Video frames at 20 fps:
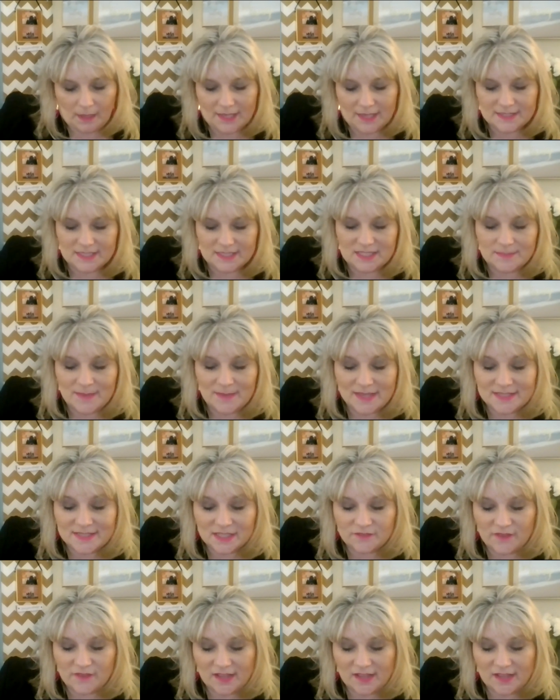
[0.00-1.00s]
as a
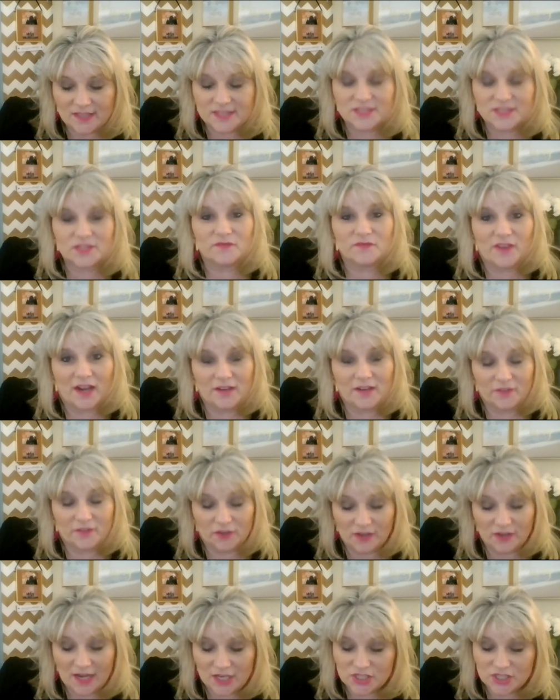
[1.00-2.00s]
domestic violence
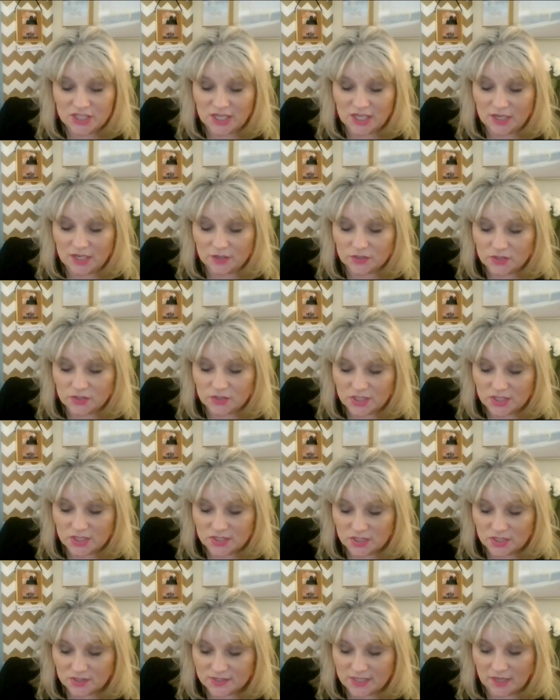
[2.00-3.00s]
survivor as she
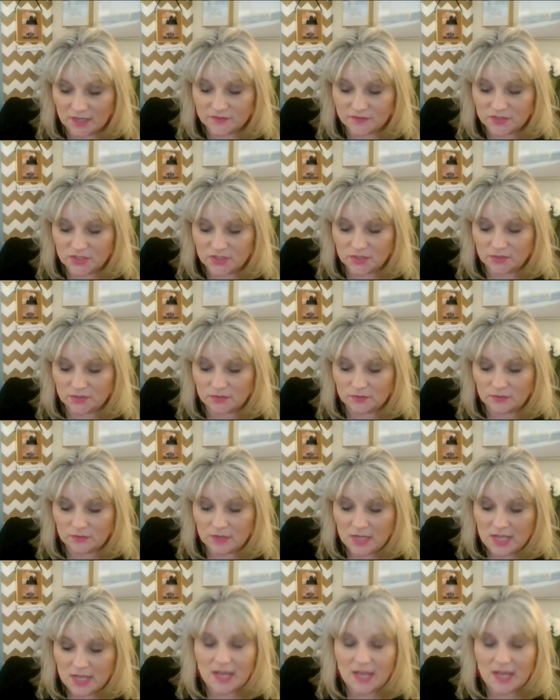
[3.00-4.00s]
introduces herself to